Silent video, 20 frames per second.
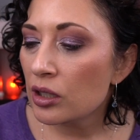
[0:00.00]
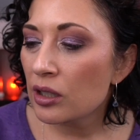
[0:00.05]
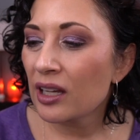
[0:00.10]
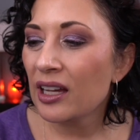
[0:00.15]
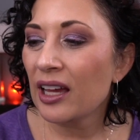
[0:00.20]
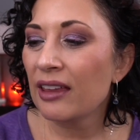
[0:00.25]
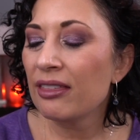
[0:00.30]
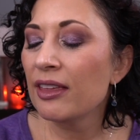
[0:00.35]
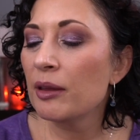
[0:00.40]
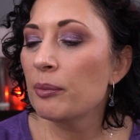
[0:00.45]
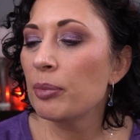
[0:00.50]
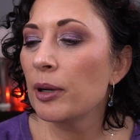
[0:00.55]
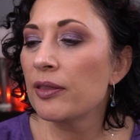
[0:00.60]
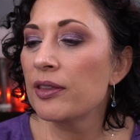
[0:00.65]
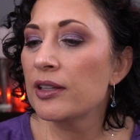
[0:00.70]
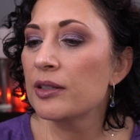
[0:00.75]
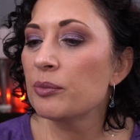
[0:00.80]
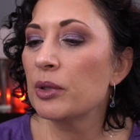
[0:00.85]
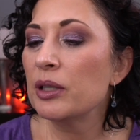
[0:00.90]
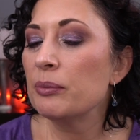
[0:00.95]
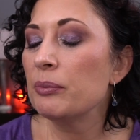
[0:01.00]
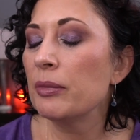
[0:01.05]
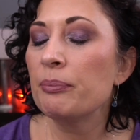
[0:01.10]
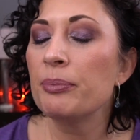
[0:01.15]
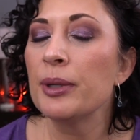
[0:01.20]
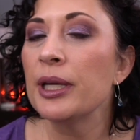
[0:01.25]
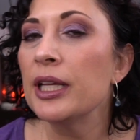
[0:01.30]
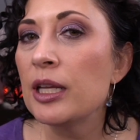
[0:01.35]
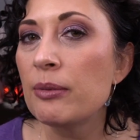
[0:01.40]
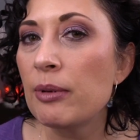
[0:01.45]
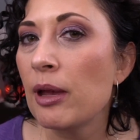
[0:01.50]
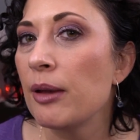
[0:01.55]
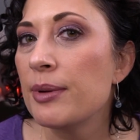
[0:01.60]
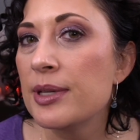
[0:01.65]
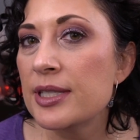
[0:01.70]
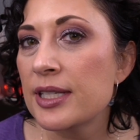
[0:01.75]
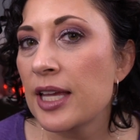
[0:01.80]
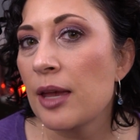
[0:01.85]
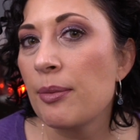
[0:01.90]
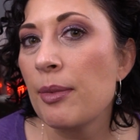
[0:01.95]
Like I think by the when Beanie
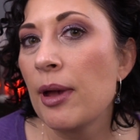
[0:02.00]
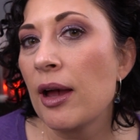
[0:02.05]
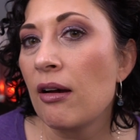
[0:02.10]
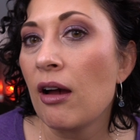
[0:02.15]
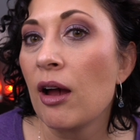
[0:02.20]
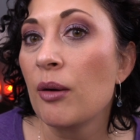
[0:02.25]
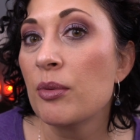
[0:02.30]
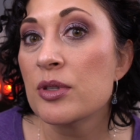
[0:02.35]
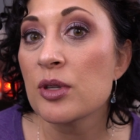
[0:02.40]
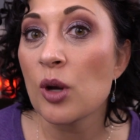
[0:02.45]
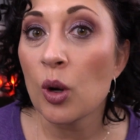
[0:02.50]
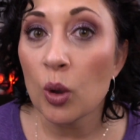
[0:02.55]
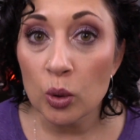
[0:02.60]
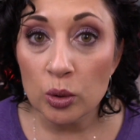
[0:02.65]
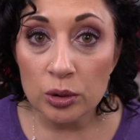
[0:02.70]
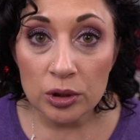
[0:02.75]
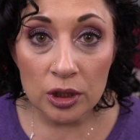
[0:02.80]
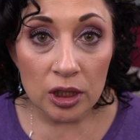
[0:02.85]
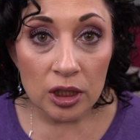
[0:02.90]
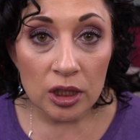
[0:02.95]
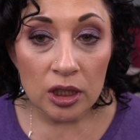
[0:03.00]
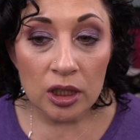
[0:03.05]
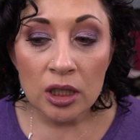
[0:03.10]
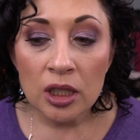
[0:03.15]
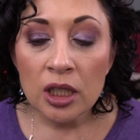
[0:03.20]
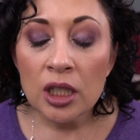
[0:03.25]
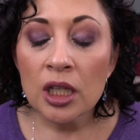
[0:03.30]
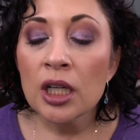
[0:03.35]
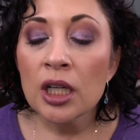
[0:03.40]
Babies came out, I was older,